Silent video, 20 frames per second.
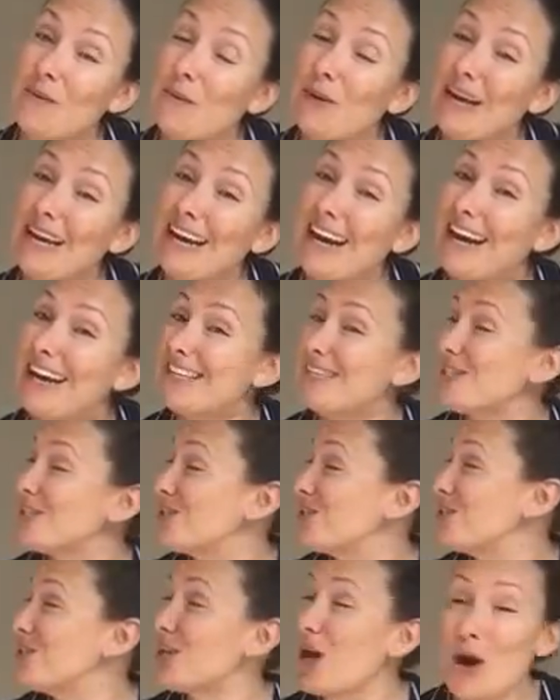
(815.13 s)
we are
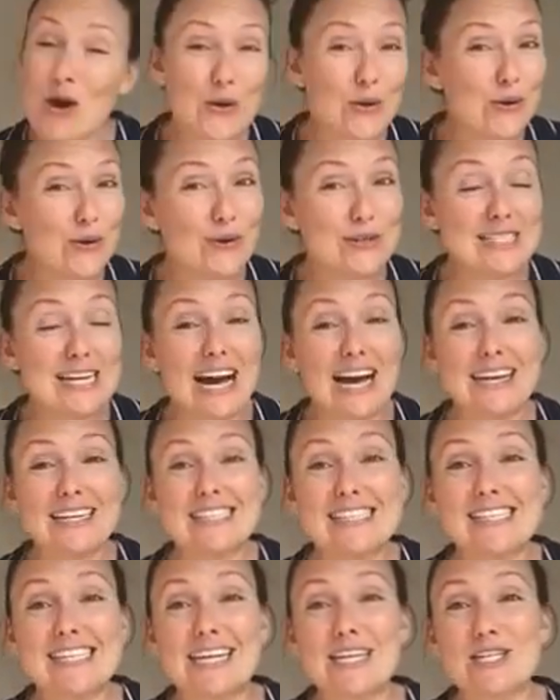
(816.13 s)
so
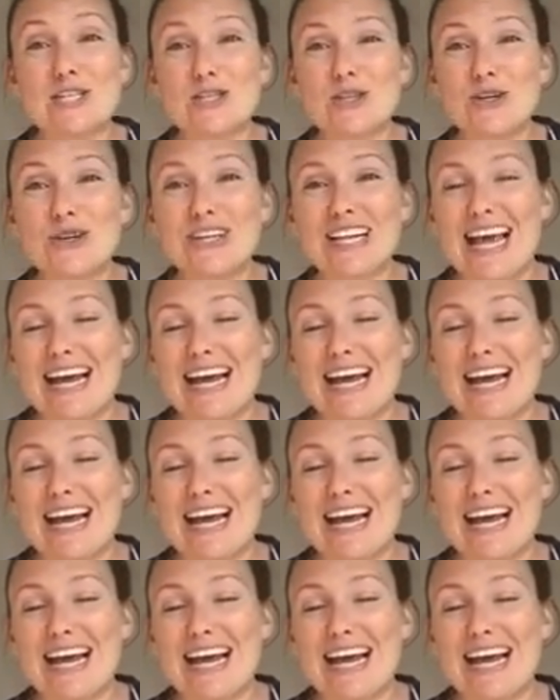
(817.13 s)
done. See you soon,